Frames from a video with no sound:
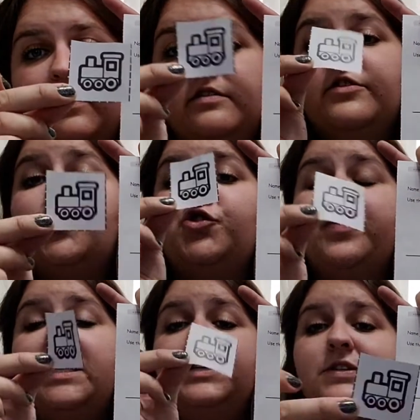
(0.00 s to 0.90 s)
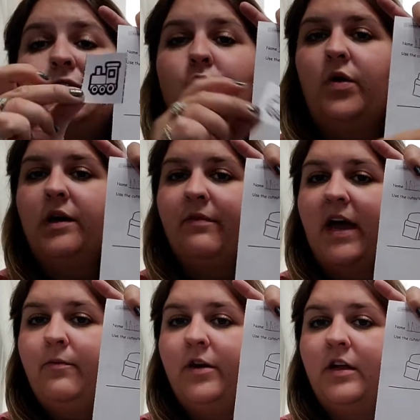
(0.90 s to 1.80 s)
The train is a toy,
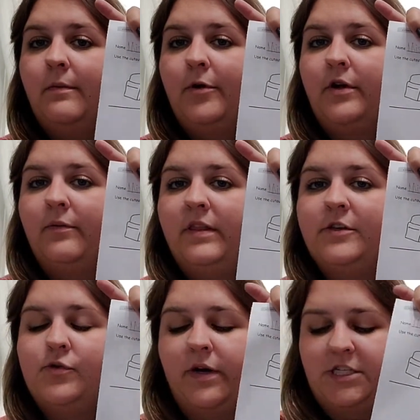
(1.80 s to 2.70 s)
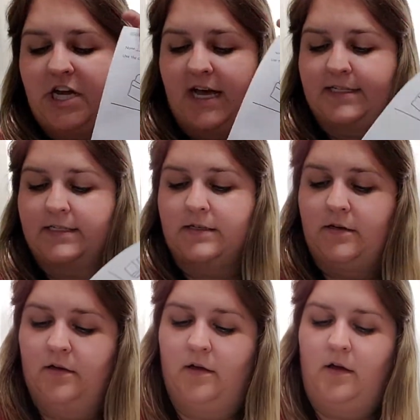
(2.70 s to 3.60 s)
right? We're going to put it with the toy chest.
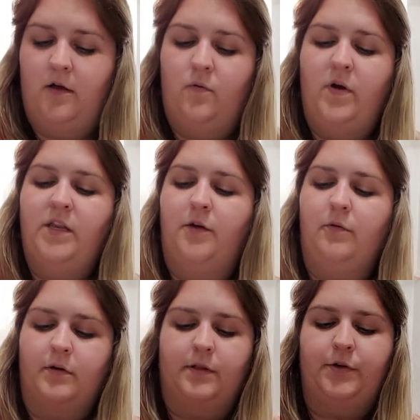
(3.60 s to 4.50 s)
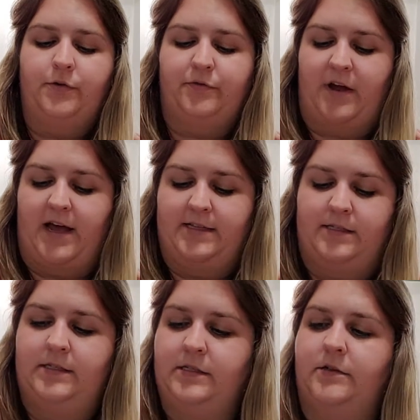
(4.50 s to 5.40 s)
When you glue,
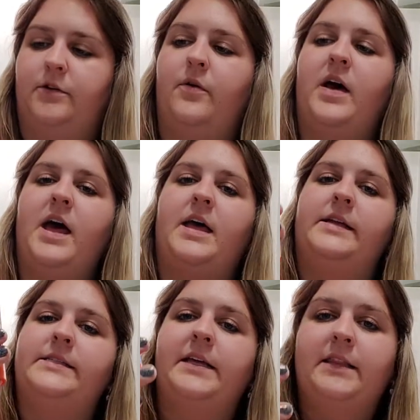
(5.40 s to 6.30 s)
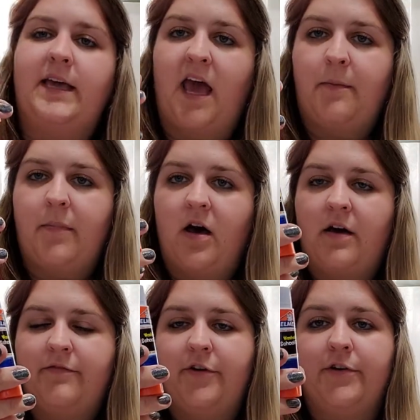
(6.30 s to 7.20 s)
friends, go ahead and take the cap
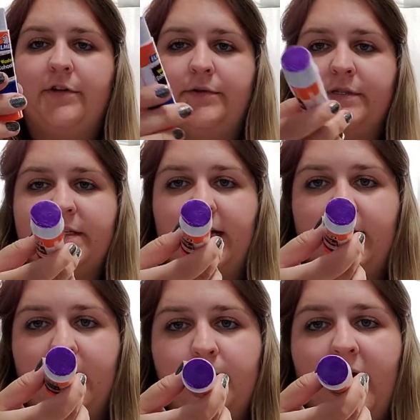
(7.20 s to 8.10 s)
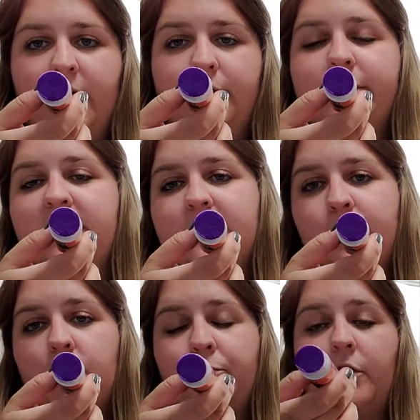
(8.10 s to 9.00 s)
off your glue stick. And my glue stick's
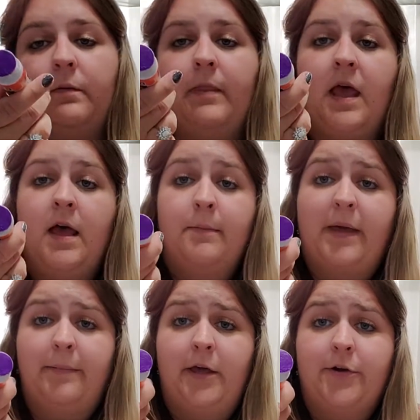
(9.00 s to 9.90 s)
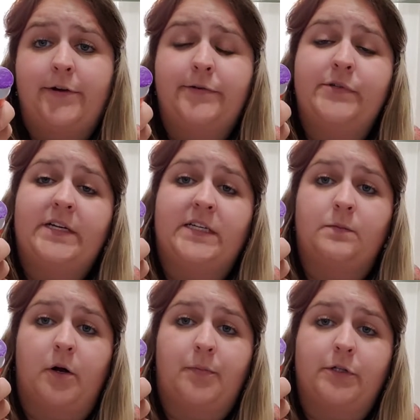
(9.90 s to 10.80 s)
purple. Maybe your glue stick is
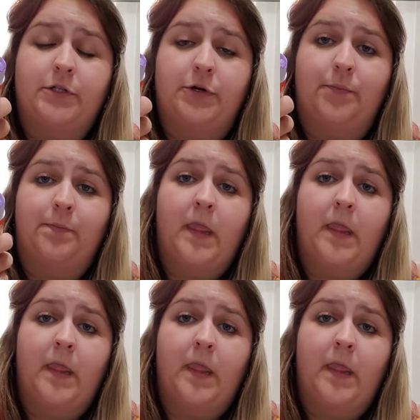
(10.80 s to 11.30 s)
purple too.